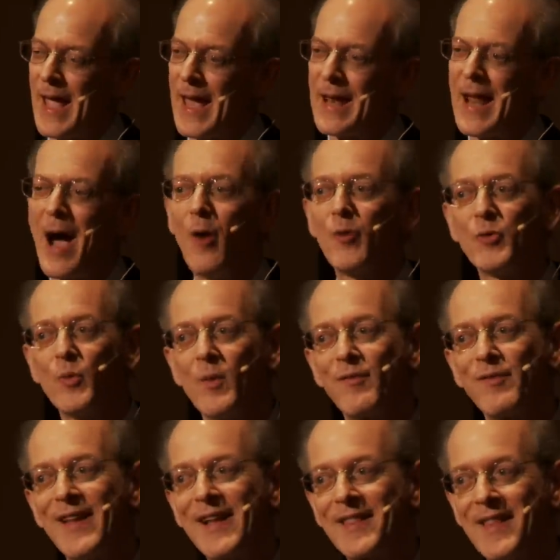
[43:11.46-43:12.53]
And how to
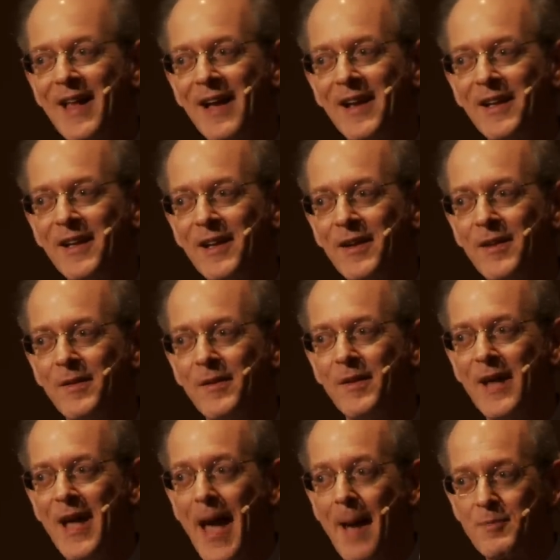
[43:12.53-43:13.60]
reflect that in
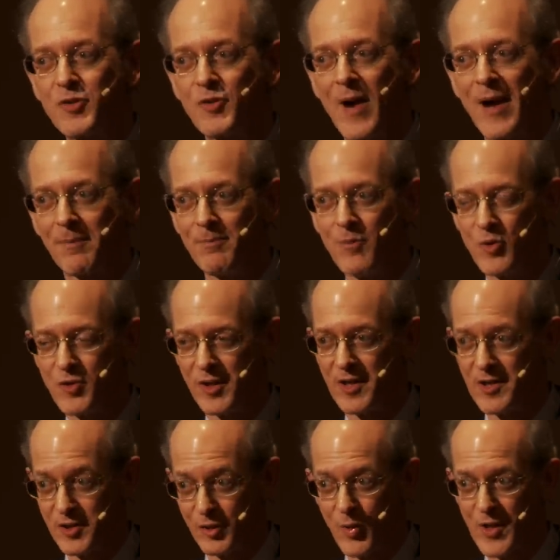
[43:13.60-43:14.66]
abstract music
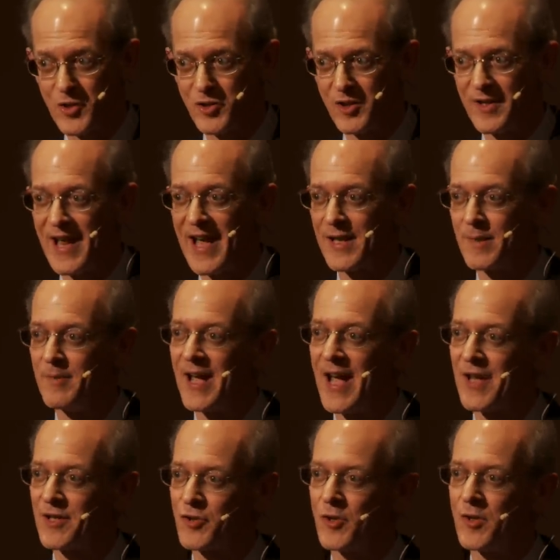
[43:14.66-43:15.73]
is a question that had to be
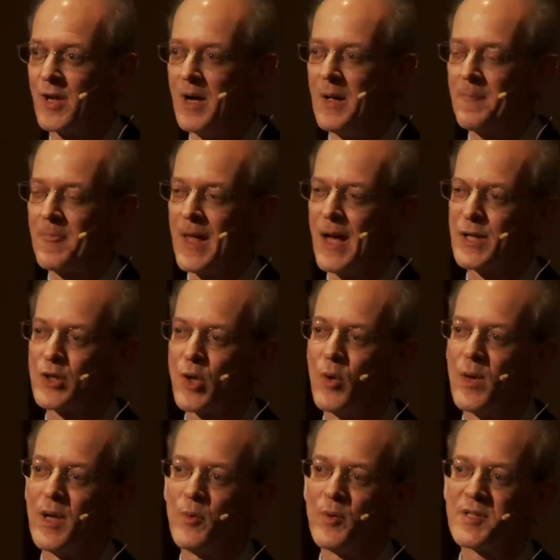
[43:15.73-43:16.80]
answered. And so
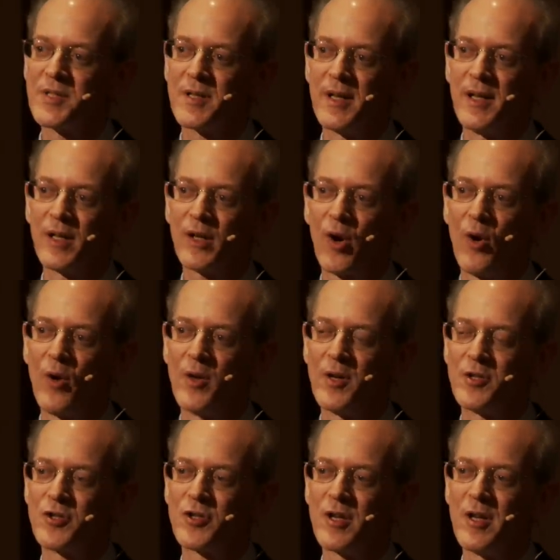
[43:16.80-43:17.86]
it was
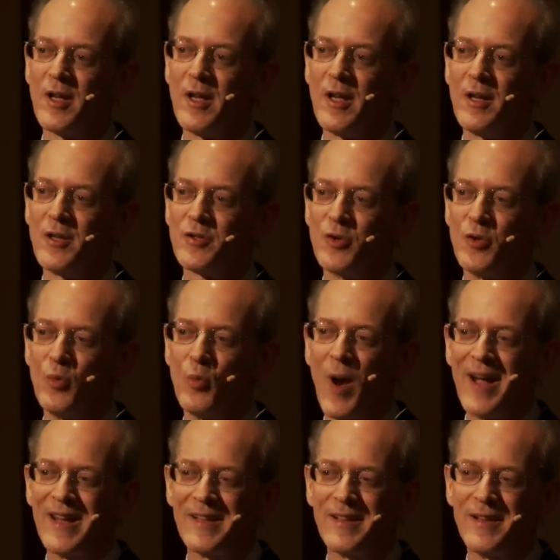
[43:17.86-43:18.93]
encouraged to
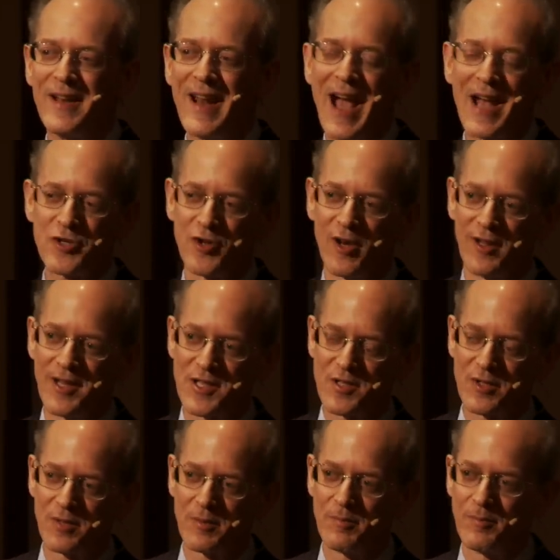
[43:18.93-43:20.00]
write nationalist